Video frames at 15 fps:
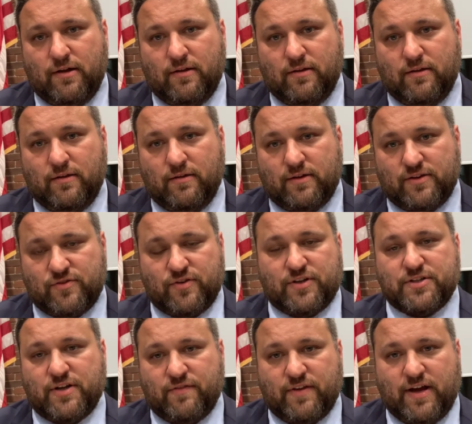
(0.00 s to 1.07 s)
the
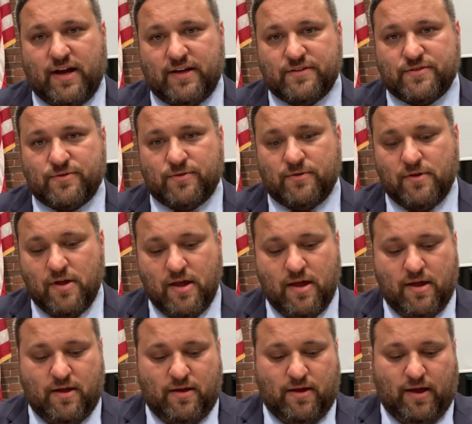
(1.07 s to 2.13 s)
construction of the high school,
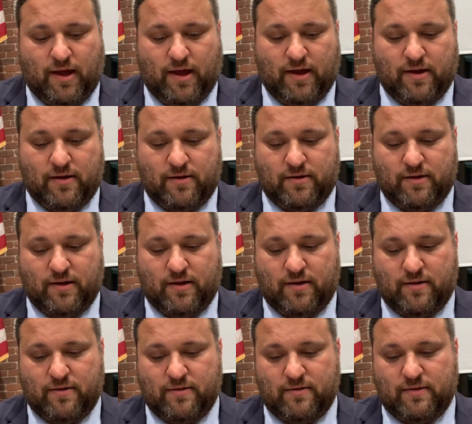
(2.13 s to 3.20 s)
and
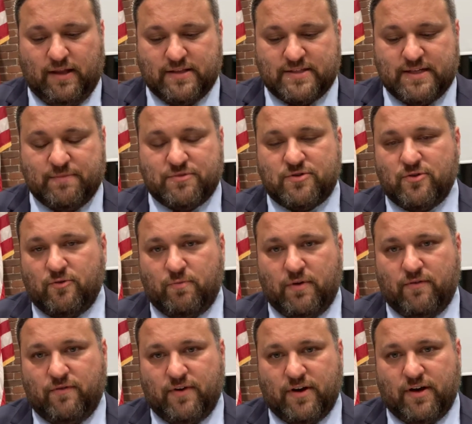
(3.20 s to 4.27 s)
that seems to have
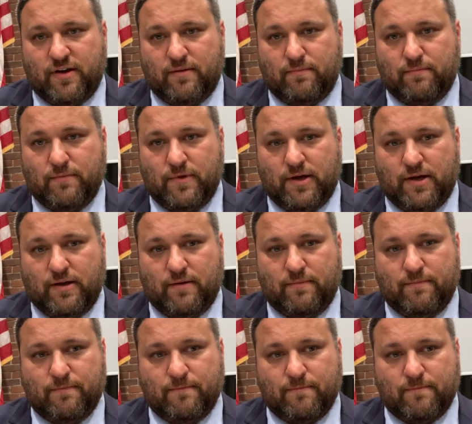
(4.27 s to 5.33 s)
been very
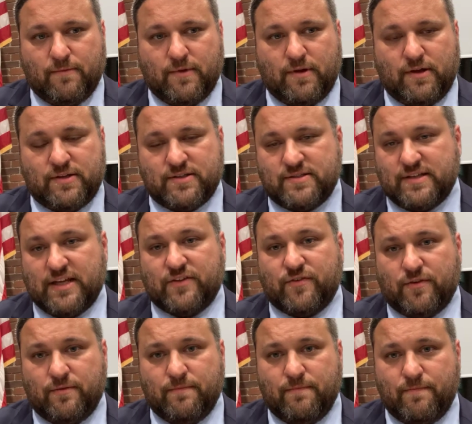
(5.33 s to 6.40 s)

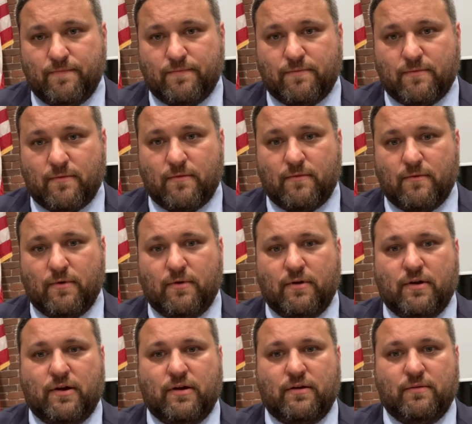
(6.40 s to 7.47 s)
successful
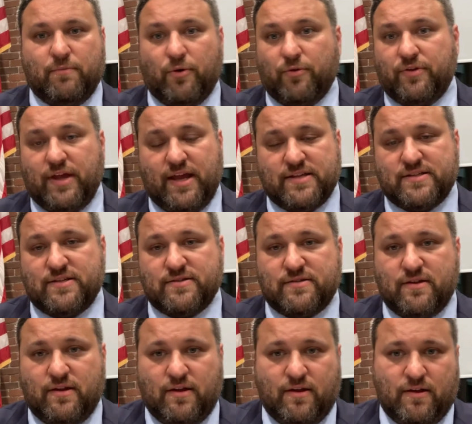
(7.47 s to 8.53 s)
in both cases.
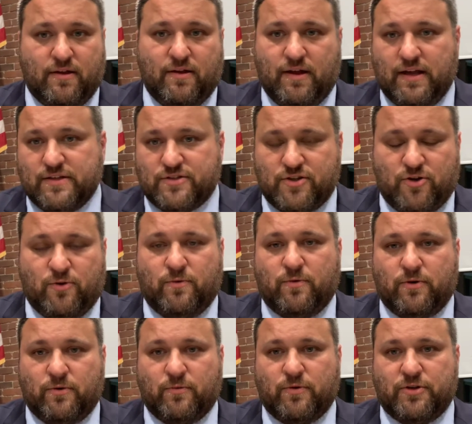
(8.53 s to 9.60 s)
And so
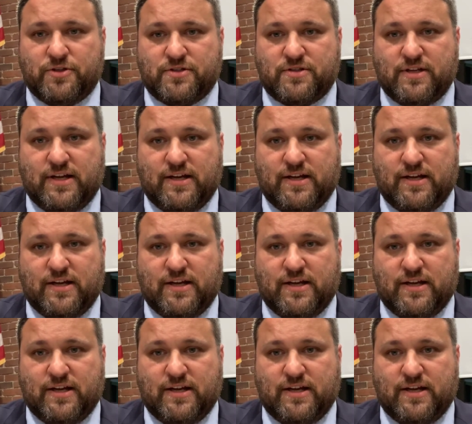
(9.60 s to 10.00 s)
we're just